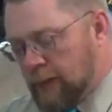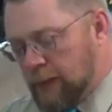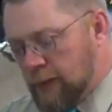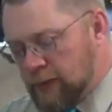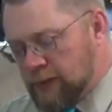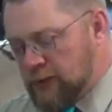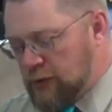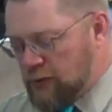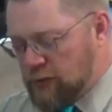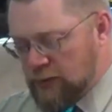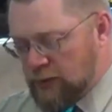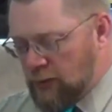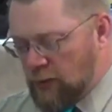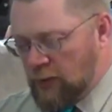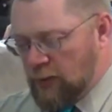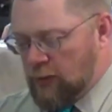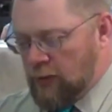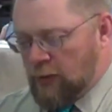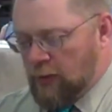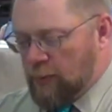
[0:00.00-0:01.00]
there's just
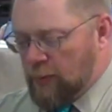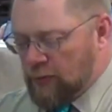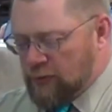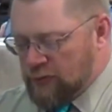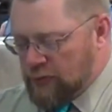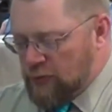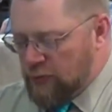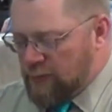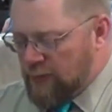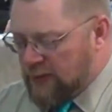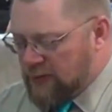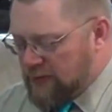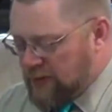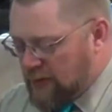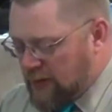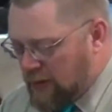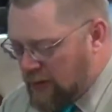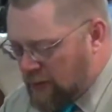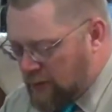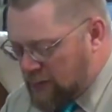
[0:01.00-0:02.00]
almost too much
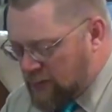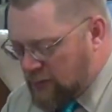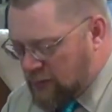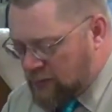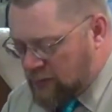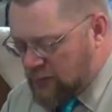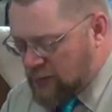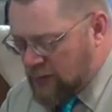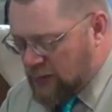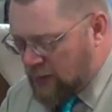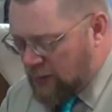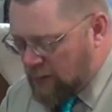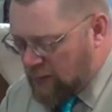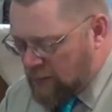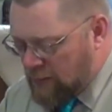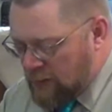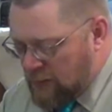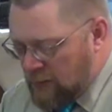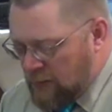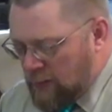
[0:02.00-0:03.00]
in here to study.
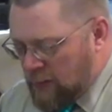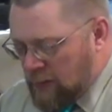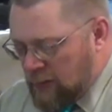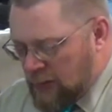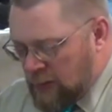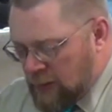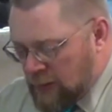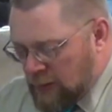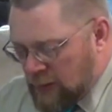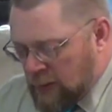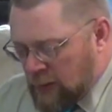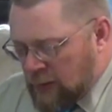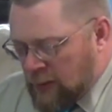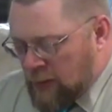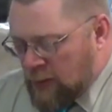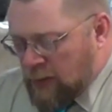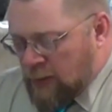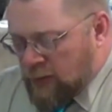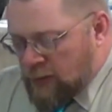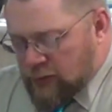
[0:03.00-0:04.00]

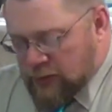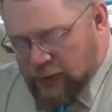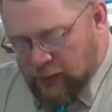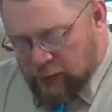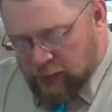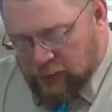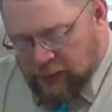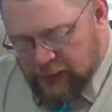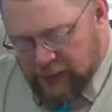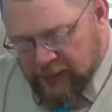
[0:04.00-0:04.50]
So